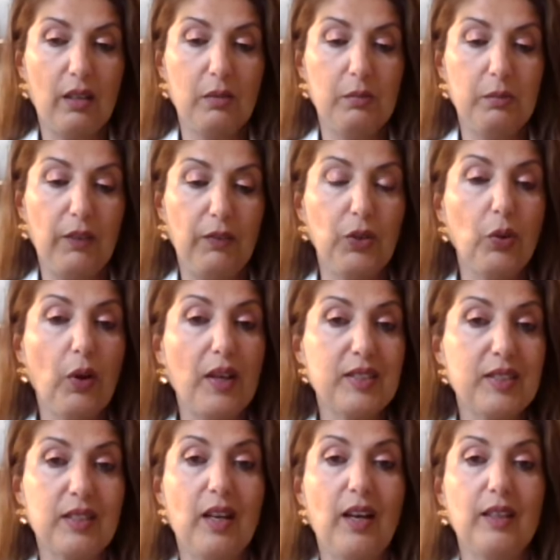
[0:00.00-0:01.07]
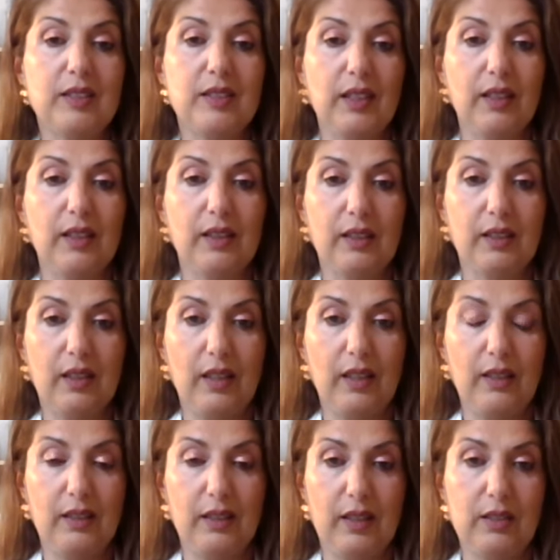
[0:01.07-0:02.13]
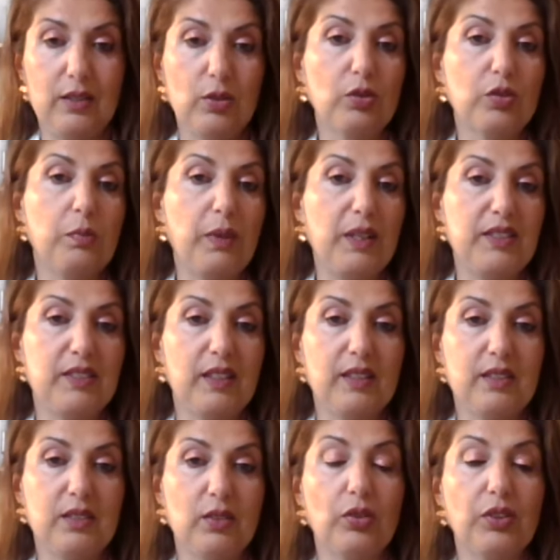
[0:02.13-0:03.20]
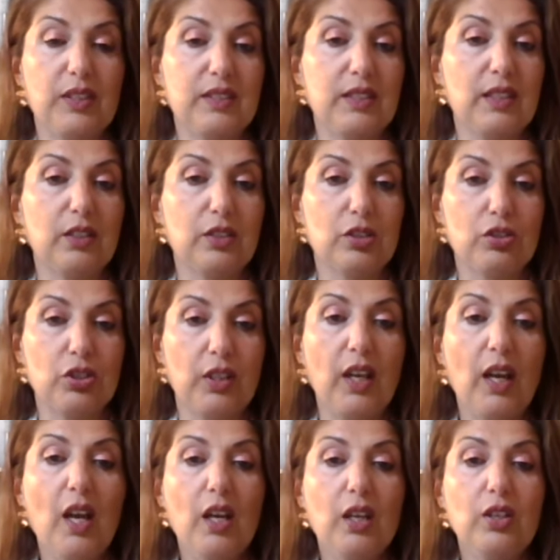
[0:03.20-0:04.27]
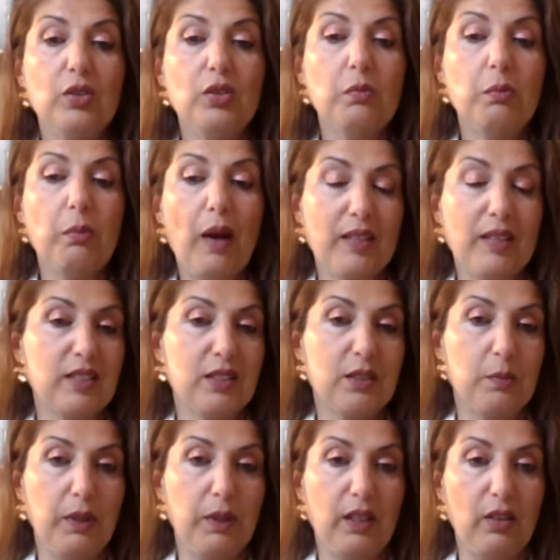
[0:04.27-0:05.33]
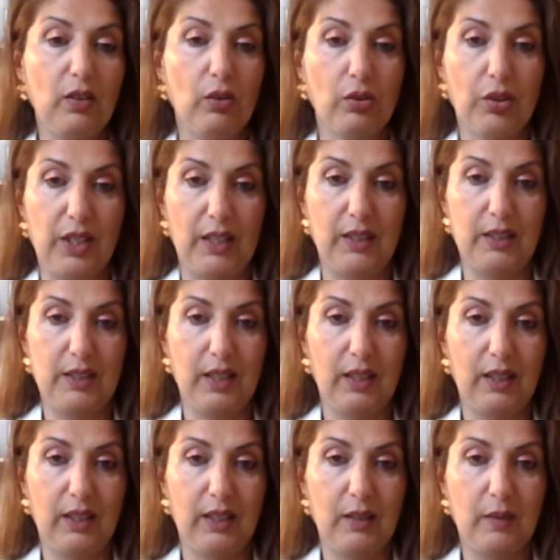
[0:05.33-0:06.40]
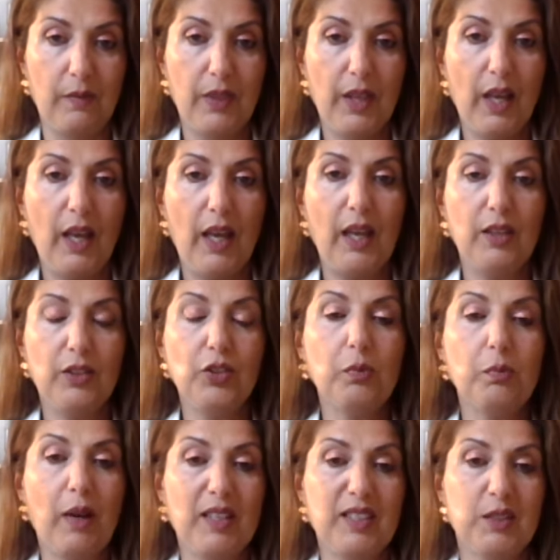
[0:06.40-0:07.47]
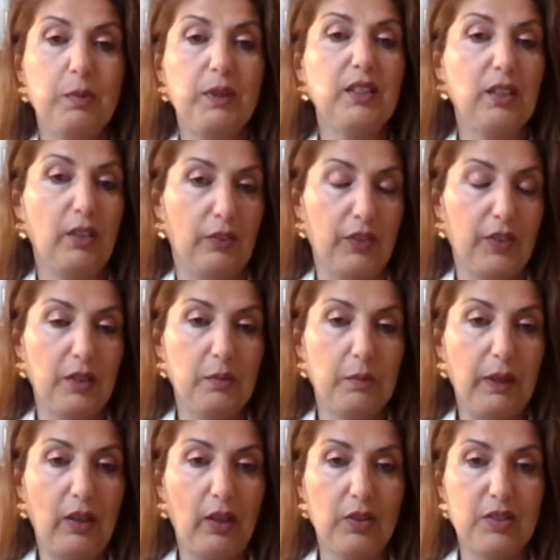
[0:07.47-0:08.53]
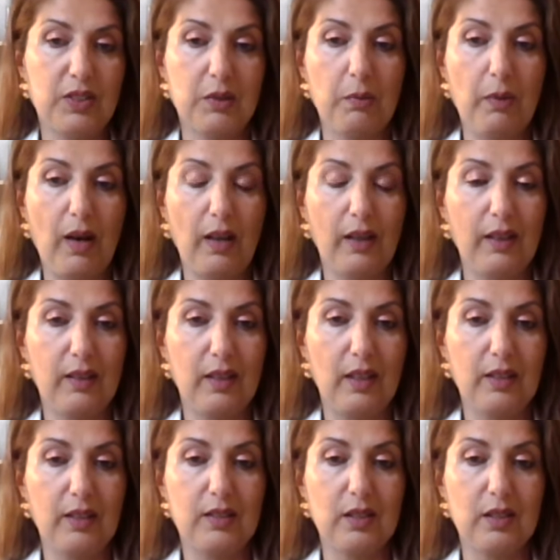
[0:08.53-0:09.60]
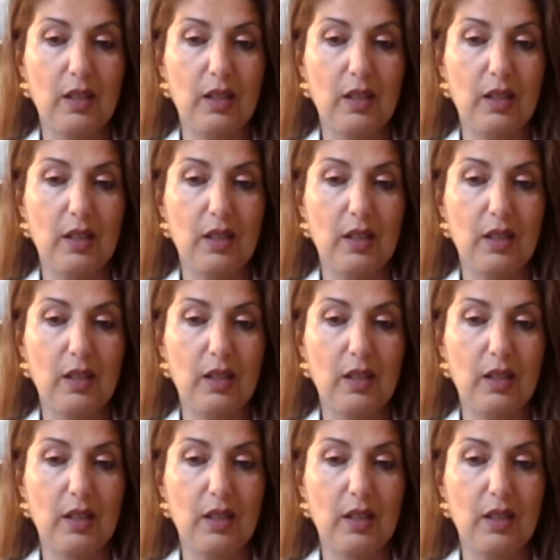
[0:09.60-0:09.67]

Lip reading: if you are starting in this sort of business or this industry, you must be authentic. And you must be different, because the market is